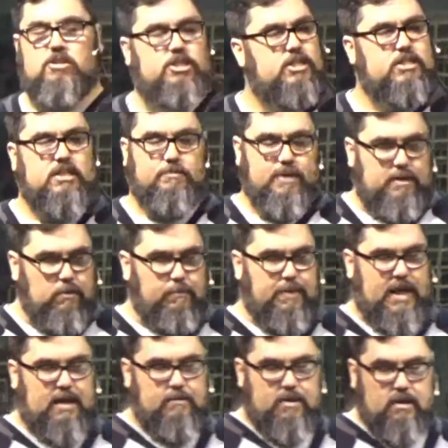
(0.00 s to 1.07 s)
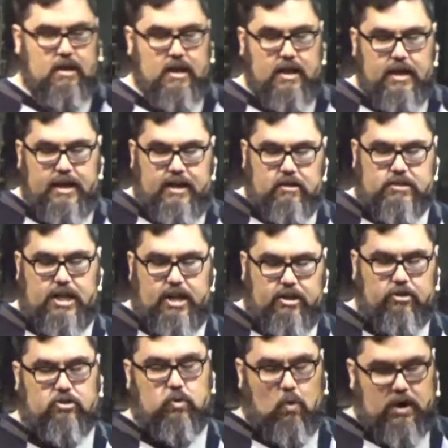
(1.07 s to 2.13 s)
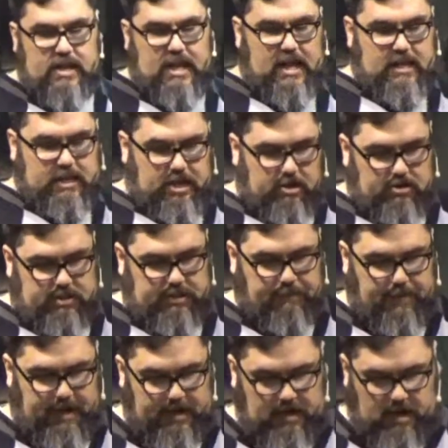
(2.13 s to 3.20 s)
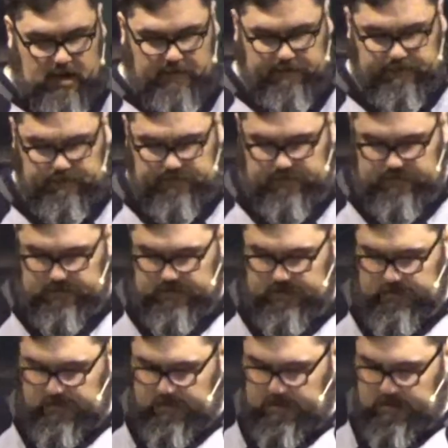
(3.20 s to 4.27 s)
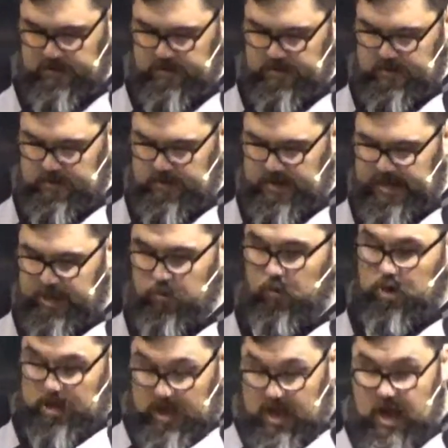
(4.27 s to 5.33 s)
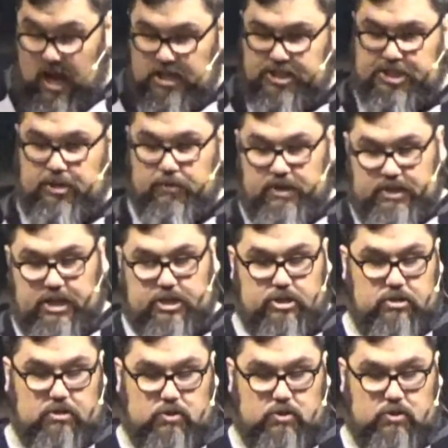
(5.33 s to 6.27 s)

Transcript: just the minimum payment, it'll take you 28 years to pay it off. And it will cost you an additional